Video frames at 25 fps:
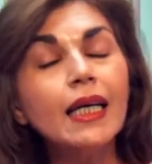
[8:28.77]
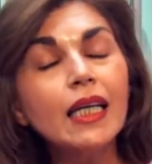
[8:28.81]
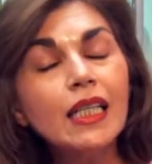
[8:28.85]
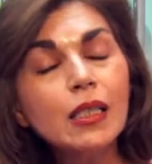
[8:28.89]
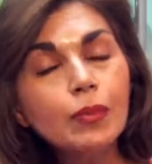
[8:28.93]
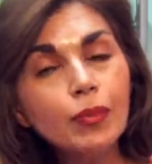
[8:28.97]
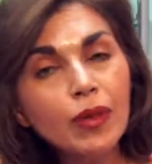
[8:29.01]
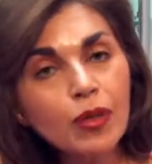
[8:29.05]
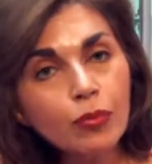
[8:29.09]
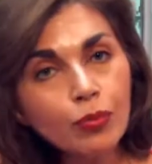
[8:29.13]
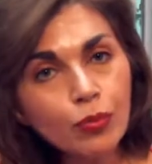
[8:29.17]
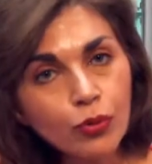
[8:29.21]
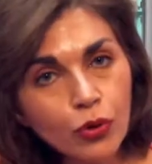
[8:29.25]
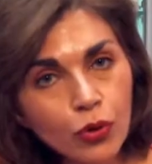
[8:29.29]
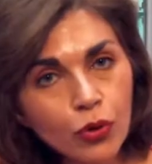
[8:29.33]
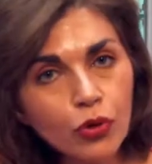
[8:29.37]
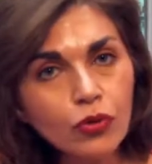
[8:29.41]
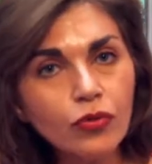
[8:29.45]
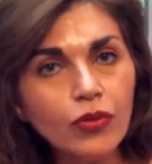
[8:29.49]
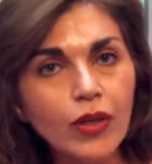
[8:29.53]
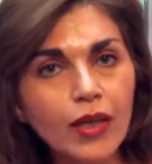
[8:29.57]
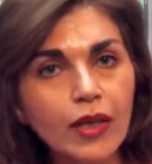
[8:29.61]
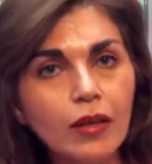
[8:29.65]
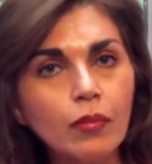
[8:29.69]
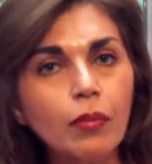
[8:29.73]
It's been
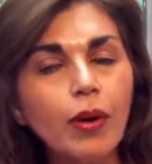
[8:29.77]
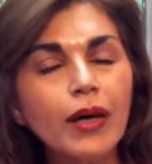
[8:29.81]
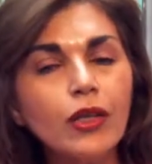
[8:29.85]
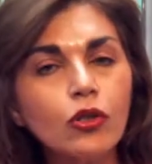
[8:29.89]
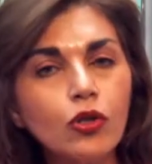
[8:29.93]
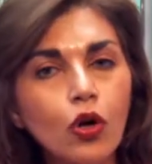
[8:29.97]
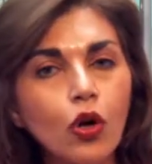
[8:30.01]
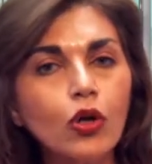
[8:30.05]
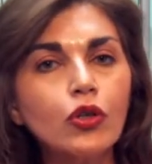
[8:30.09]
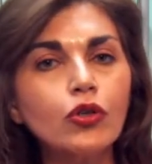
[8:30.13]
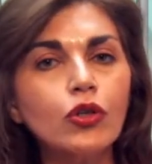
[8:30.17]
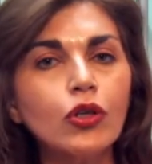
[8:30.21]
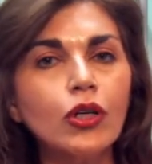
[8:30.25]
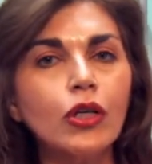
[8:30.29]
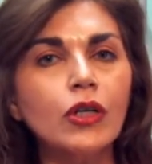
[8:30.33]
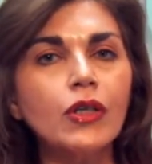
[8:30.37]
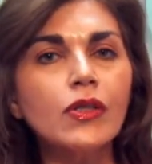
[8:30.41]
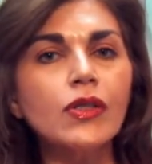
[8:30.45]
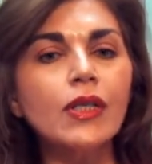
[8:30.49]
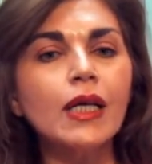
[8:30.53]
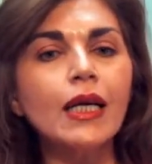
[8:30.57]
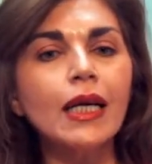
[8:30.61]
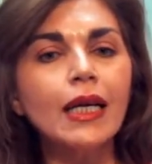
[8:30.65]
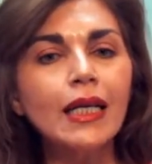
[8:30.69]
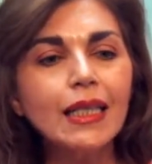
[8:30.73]
proven by
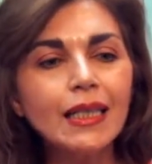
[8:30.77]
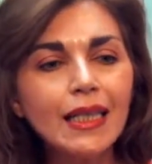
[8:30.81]
doctors